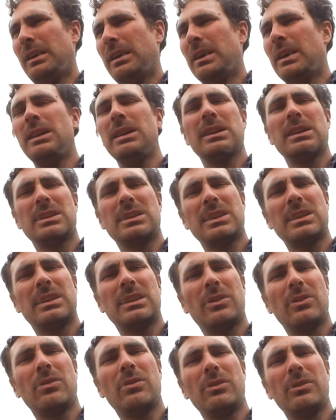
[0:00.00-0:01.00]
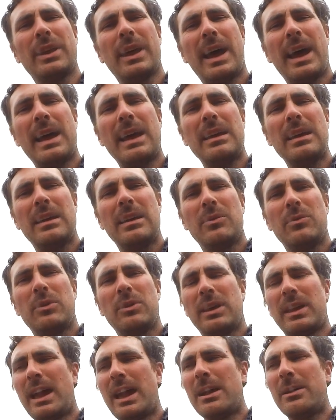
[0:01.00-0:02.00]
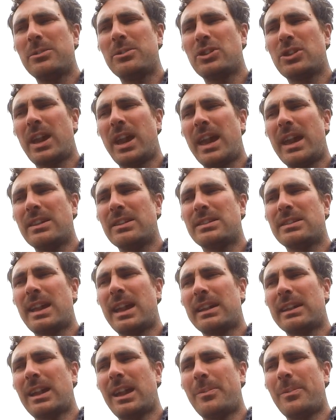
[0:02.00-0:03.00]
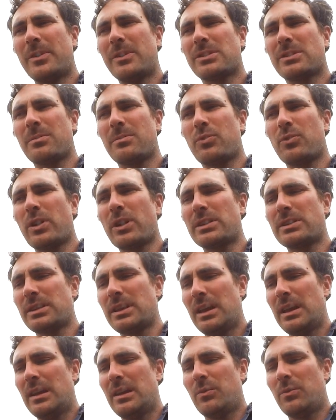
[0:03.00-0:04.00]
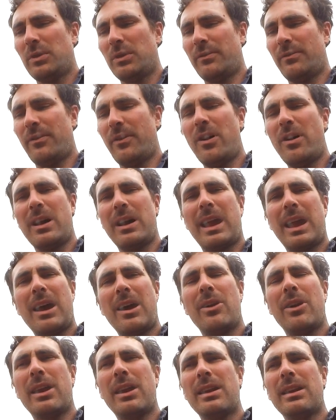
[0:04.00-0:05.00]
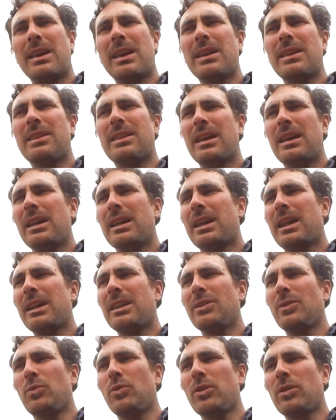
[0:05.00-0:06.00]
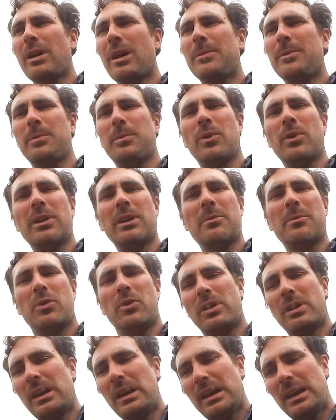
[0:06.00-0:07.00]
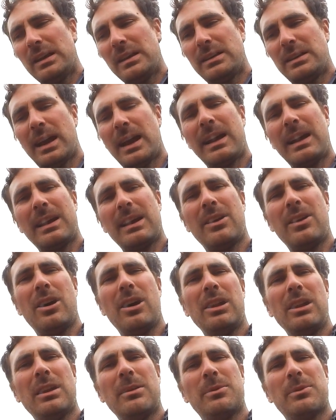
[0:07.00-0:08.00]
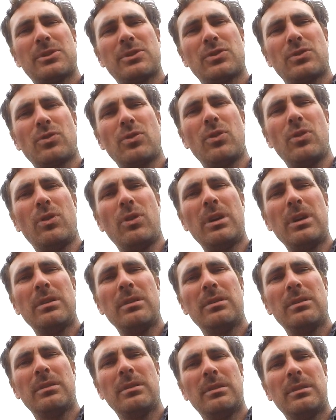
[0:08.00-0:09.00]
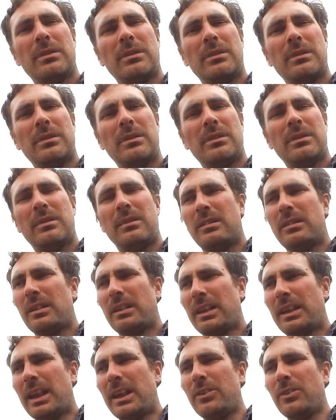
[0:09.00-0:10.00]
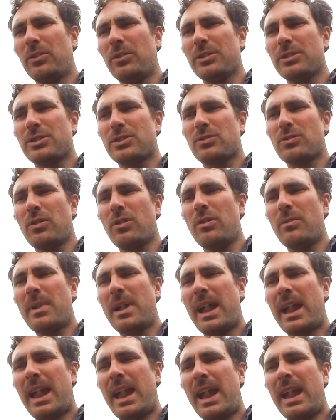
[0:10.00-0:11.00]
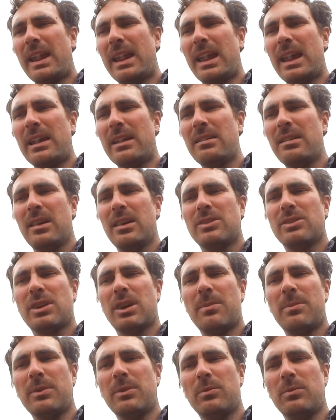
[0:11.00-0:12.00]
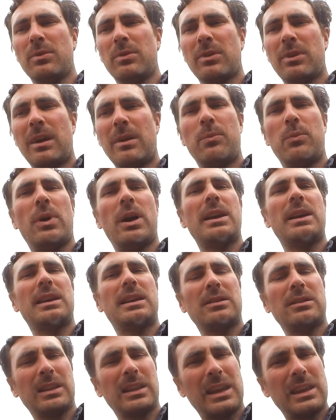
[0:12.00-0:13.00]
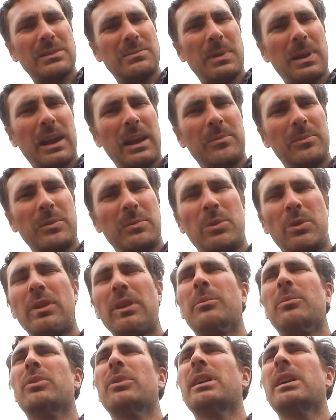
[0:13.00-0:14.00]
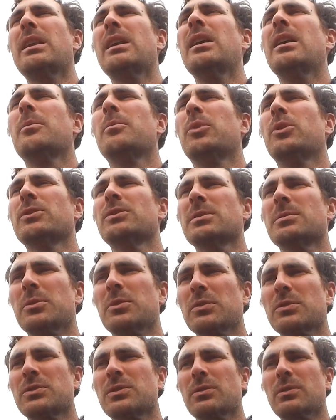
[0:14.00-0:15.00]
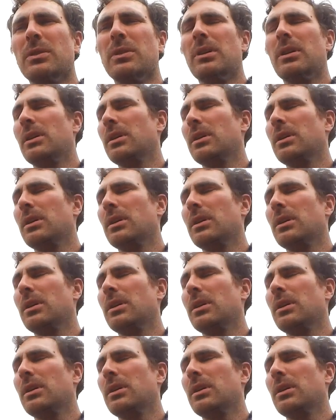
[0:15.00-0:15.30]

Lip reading: And you can sit there all day with a garbage can stacked up on some bricks with a fire going underneath, getting the water up to boiling point, dunking in a whole heap of straw, getting all the straw back out again, topping the water up, wait until it gets back up to boiling point again, put some more straw.